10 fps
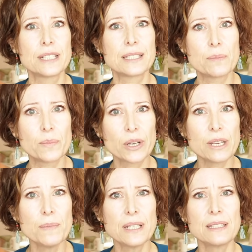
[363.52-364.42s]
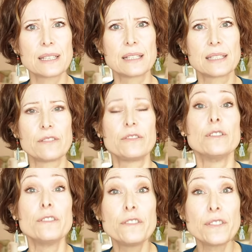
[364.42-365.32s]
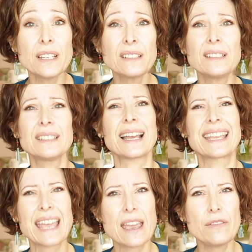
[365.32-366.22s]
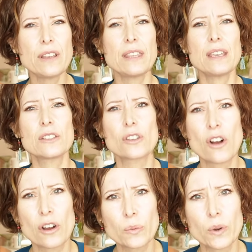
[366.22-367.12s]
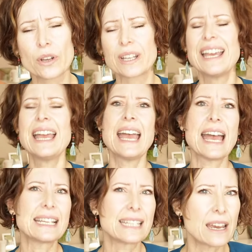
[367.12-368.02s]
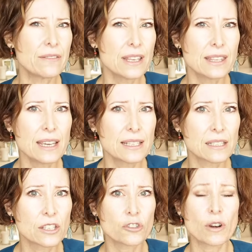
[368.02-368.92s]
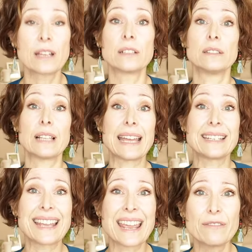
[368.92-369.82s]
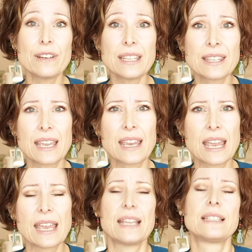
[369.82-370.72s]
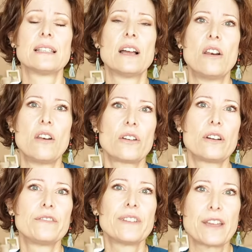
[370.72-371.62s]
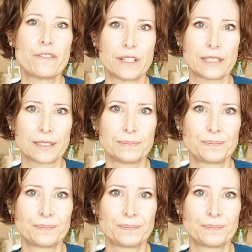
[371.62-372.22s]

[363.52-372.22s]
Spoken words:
disembodiment is if you feel like everything is hard work and everything is a struggle and everything is a lot of effort.